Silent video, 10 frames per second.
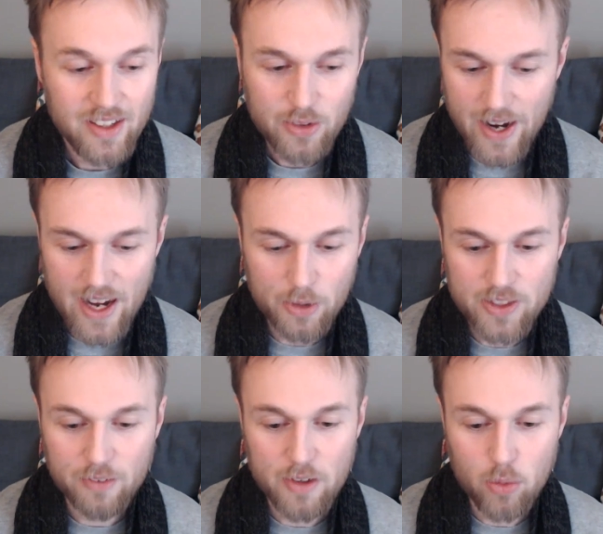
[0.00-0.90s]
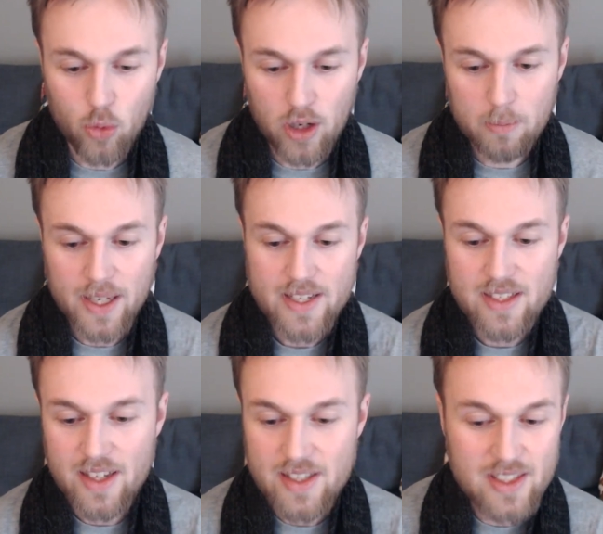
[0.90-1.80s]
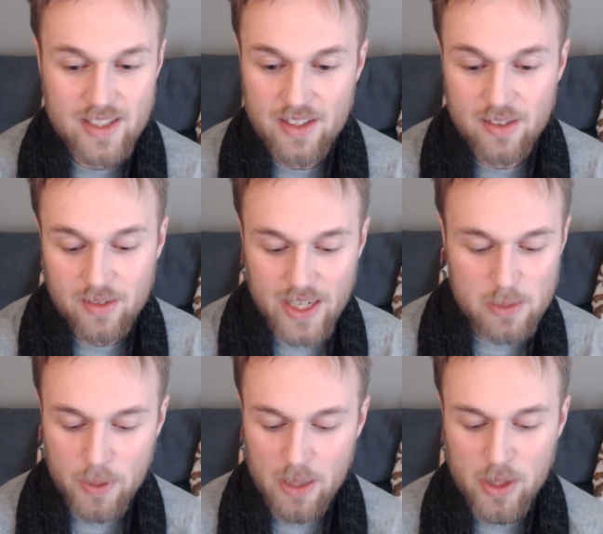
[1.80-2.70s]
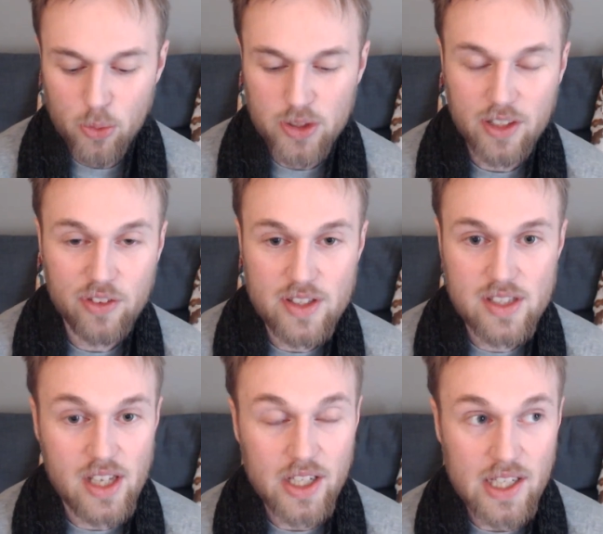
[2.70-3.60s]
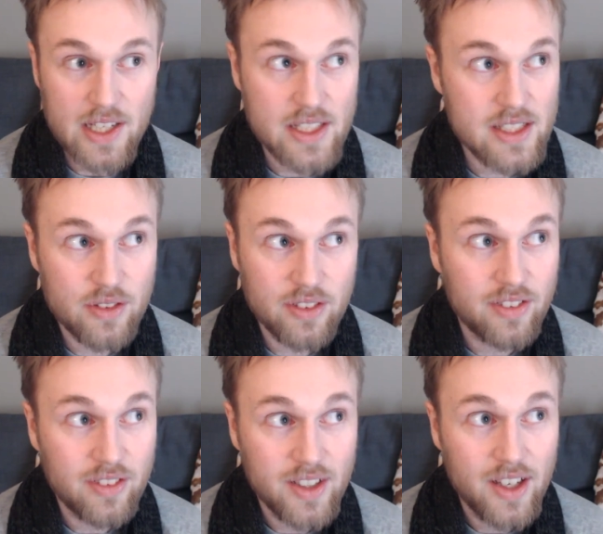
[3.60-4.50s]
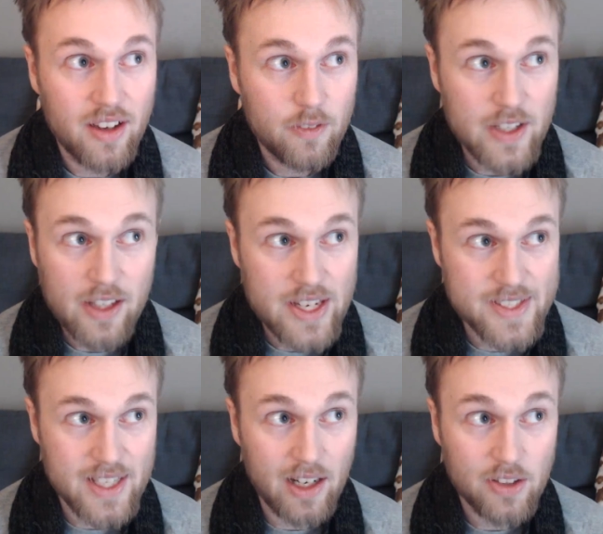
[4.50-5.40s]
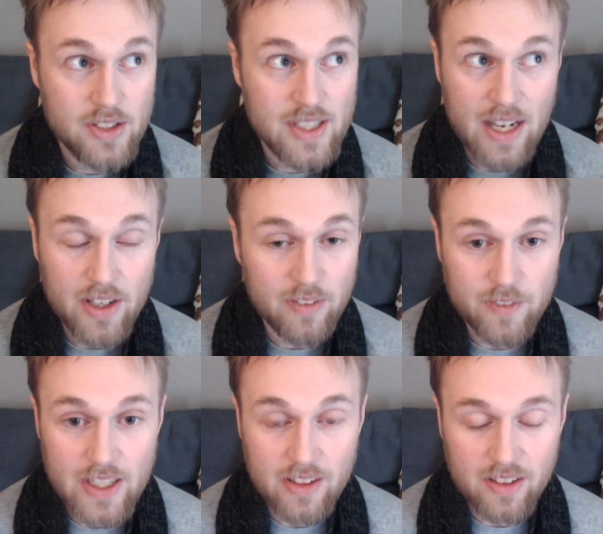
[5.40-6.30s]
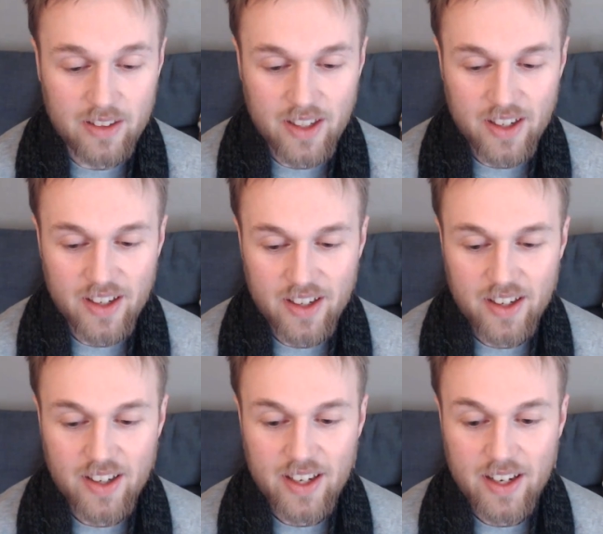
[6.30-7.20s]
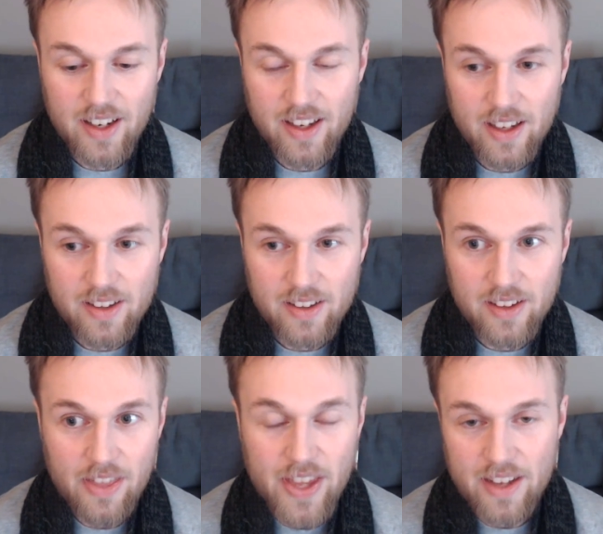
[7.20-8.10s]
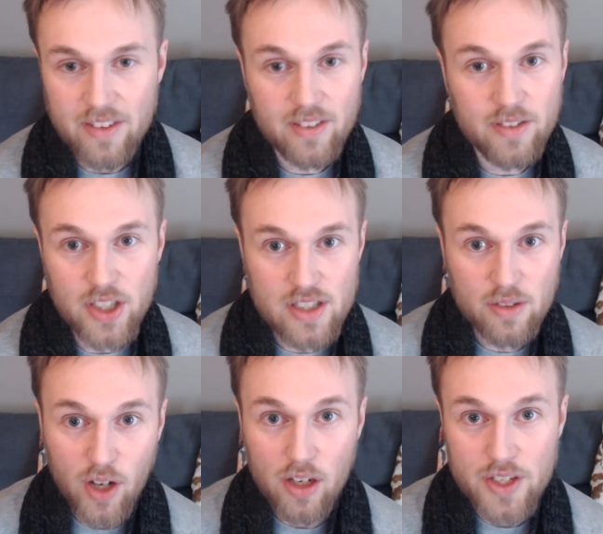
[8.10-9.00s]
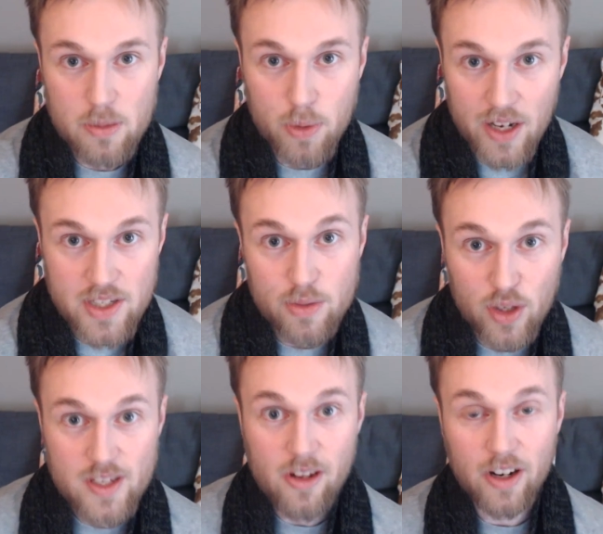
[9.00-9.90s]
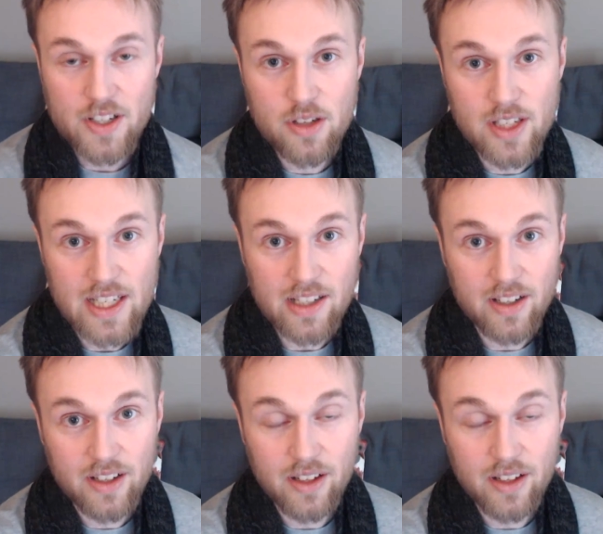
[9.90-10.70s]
Try out different workplaces. Experiment with different studies. Feel things out, see how they feel. And then just follow this process for as long as you need.